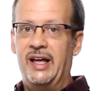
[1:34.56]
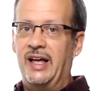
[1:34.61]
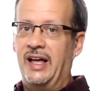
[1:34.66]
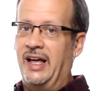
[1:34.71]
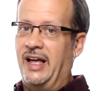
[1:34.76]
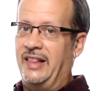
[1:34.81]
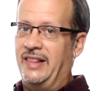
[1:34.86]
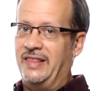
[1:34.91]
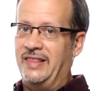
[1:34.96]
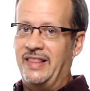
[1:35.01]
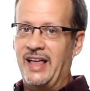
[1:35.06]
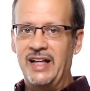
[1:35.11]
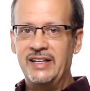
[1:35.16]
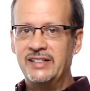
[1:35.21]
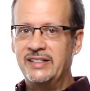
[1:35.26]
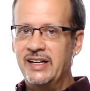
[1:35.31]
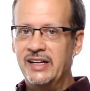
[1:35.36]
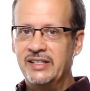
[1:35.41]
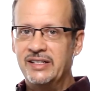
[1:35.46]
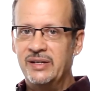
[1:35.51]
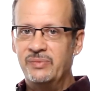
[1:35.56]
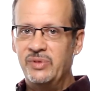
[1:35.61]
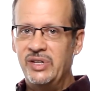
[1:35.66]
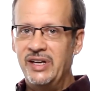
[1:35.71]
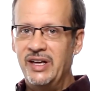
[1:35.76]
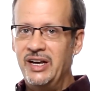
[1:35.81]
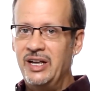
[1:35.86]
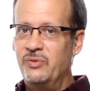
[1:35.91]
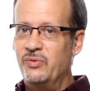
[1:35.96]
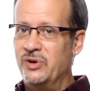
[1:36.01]
And that's not something
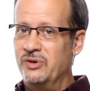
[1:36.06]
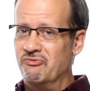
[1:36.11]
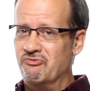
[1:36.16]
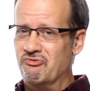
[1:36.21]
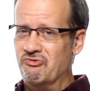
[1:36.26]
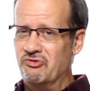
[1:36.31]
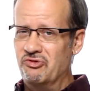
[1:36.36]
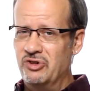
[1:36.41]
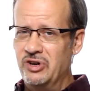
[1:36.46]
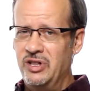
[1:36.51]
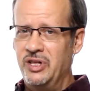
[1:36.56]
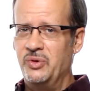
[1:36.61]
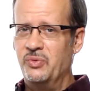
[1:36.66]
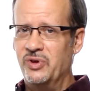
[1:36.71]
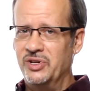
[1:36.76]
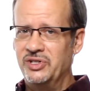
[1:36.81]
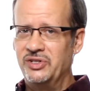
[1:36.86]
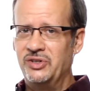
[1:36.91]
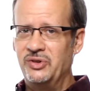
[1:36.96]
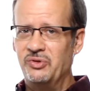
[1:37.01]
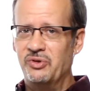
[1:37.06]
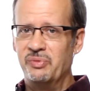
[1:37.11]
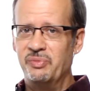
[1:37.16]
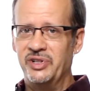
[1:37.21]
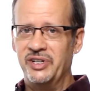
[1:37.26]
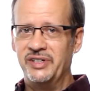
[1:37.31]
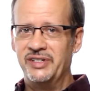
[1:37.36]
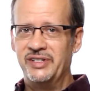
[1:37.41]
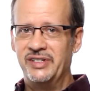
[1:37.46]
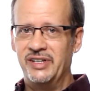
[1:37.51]
anyone really wants to
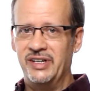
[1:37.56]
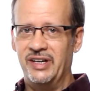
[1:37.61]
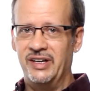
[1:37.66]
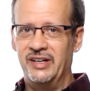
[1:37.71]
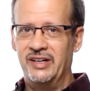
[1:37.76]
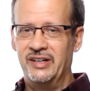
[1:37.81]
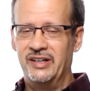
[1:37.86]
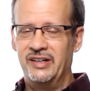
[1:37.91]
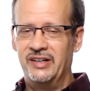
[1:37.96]
normally see.